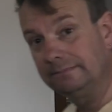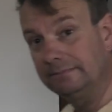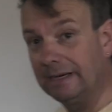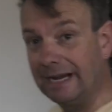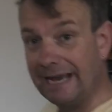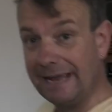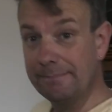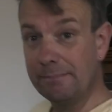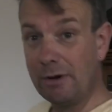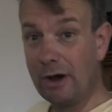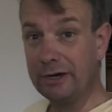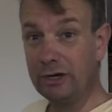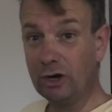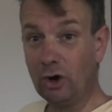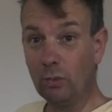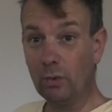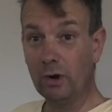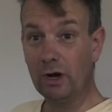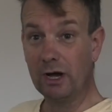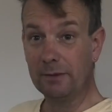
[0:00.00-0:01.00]
It might not
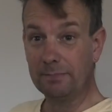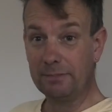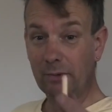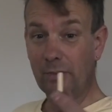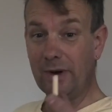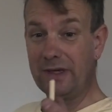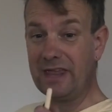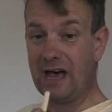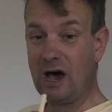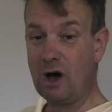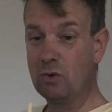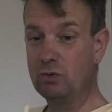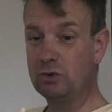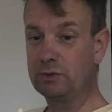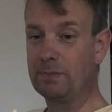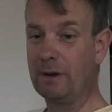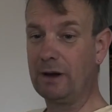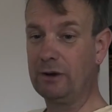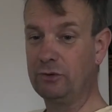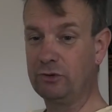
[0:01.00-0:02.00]
work, but where the hole's
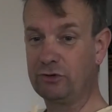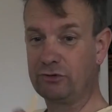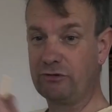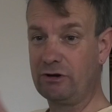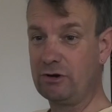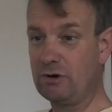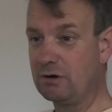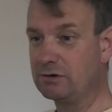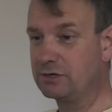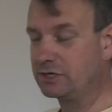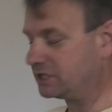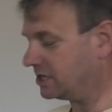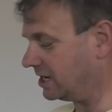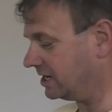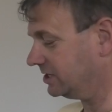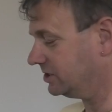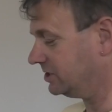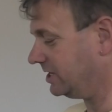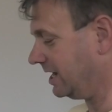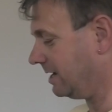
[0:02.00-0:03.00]
blown through, I'm just going
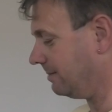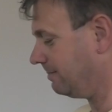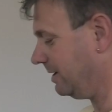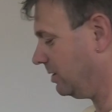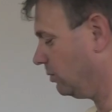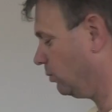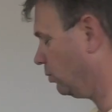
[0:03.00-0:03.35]
to stick a bit of